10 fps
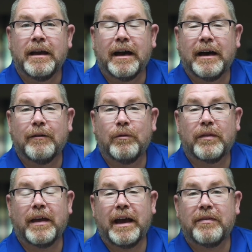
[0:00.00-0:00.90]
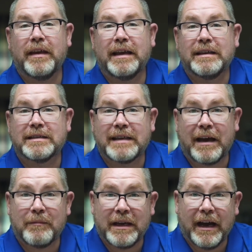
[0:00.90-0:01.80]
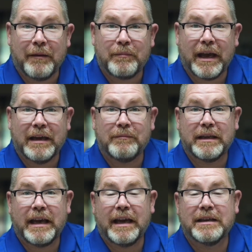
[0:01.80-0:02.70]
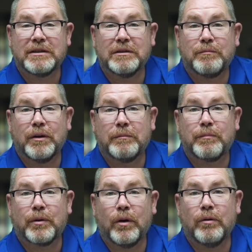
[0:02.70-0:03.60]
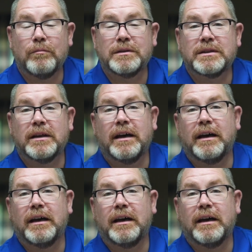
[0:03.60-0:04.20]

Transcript: With that, they sat me up and began to put pads,